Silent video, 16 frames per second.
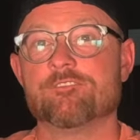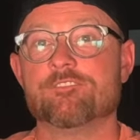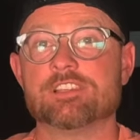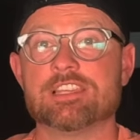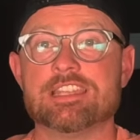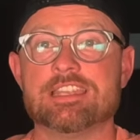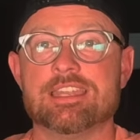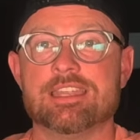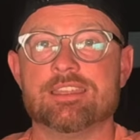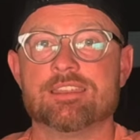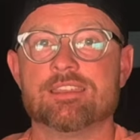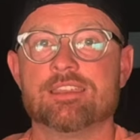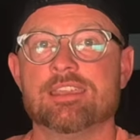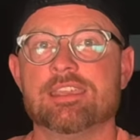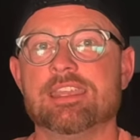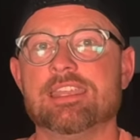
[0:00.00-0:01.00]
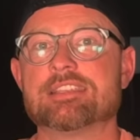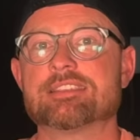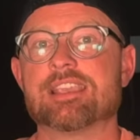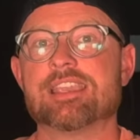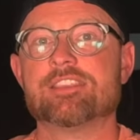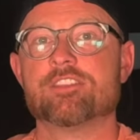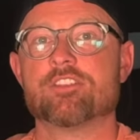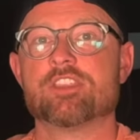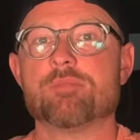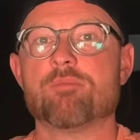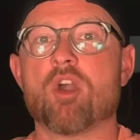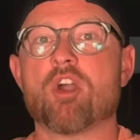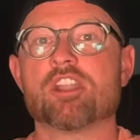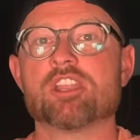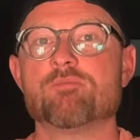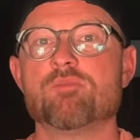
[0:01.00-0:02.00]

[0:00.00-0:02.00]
validity. It's like they're the party